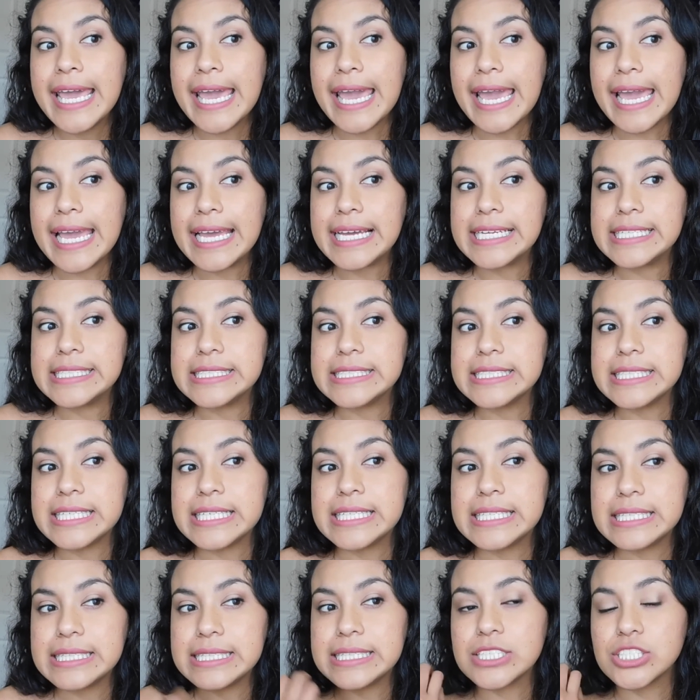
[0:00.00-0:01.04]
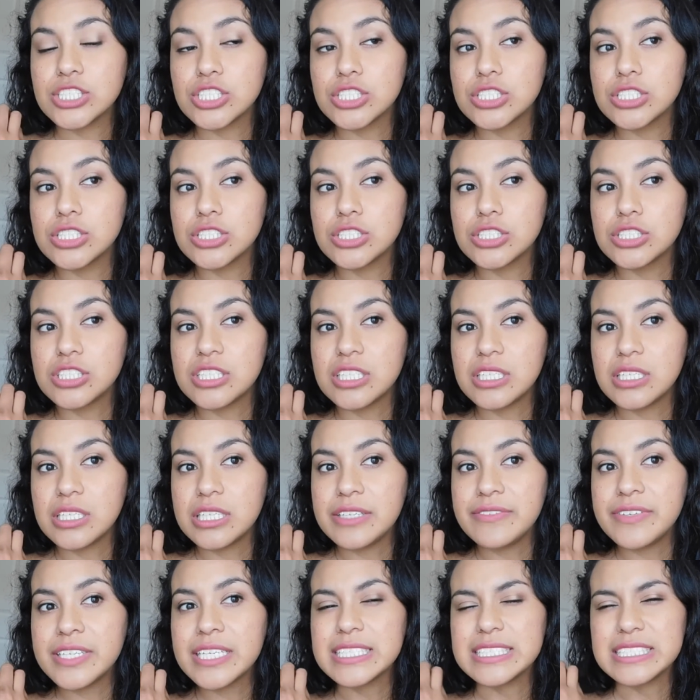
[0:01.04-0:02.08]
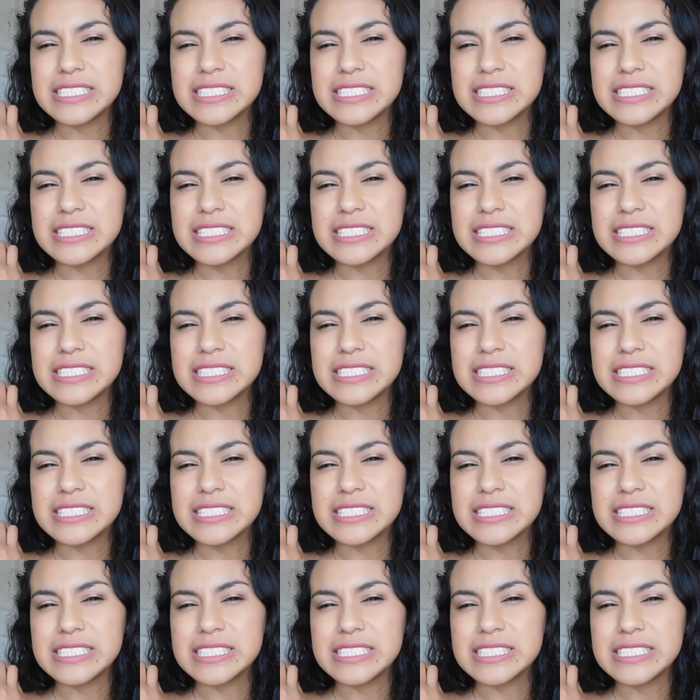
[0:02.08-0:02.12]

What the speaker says: and there's even a